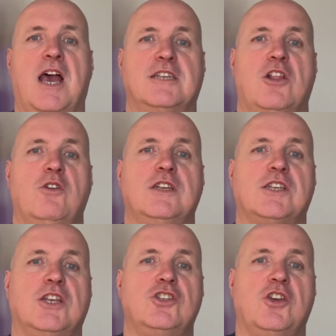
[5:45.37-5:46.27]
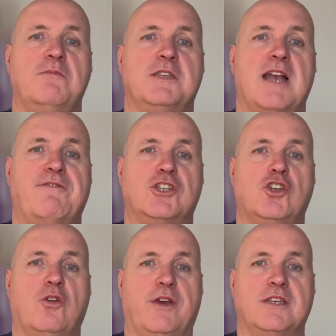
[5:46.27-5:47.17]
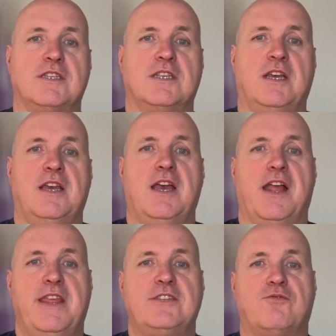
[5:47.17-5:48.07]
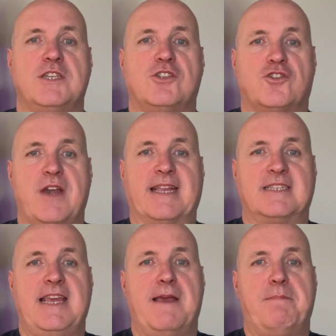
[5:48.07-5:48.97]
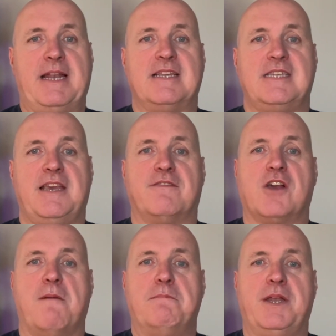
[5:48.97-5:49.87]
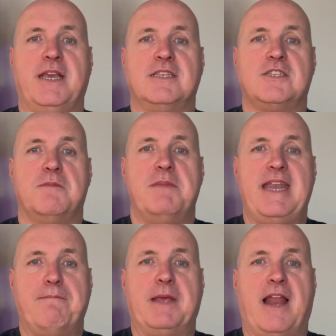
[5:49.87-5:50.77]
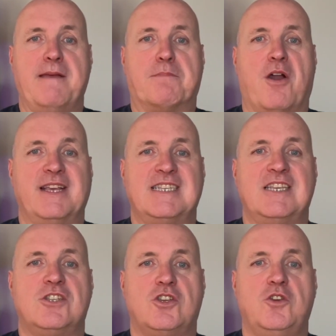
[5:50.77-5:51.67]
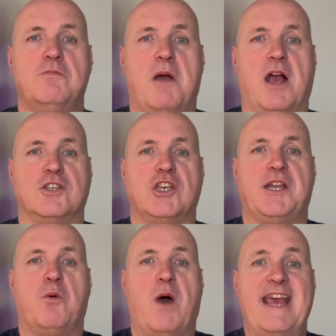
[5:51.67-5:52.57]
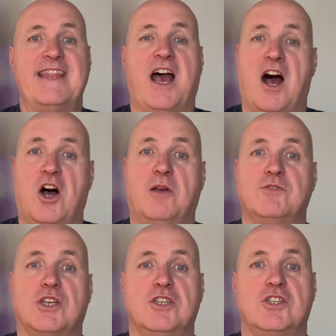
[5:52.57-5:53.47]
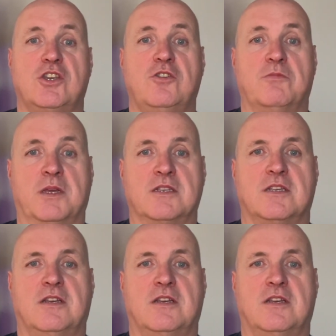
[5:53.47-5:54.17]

As long as consumers have a choice, this restricts the ability of companies to manipulate prices too much in a way that harms consumers.